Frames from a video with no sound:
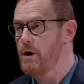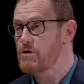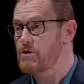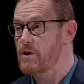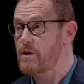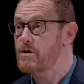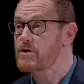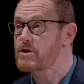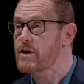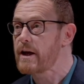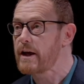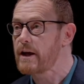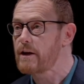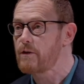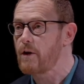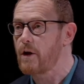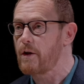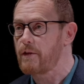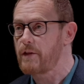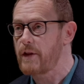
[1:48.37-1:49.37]
So they're
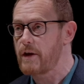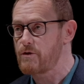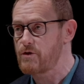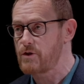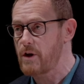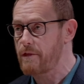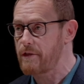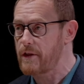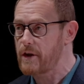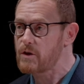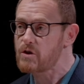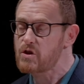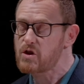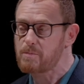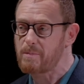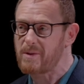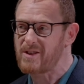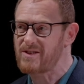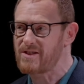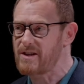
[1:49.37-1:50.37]
saying that there's nothing
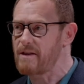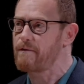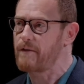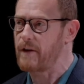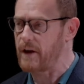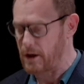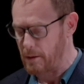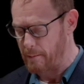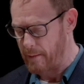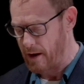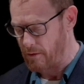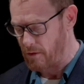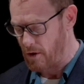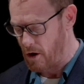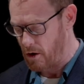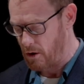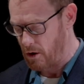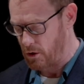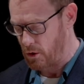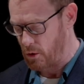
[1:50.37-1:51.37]
specific about
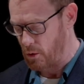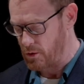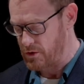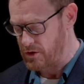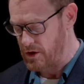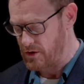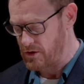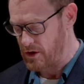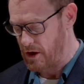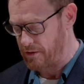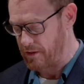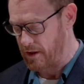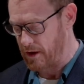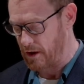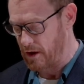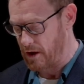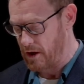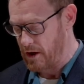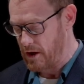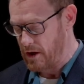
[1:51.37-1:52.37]
the Holocaust. There's
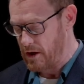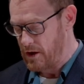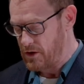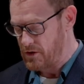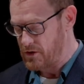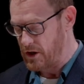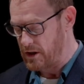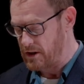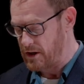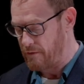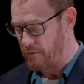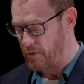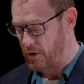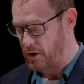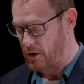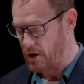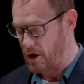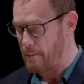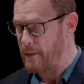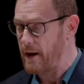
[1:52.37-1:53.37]
nothing
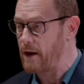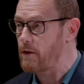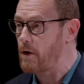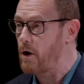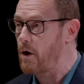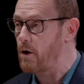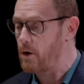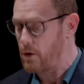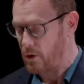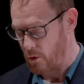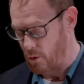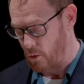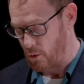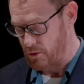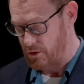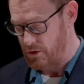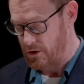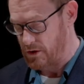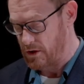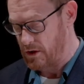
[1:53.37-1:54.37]
significant about the
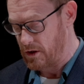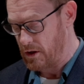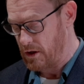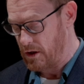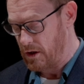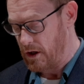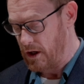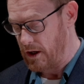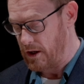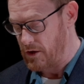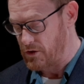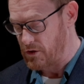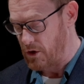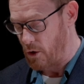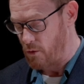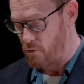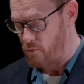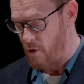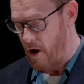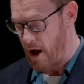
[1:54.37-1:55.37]
Holocaust in its
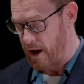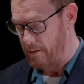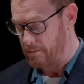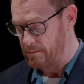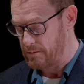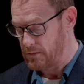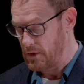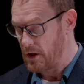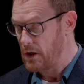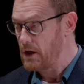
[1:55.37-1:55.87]
own right.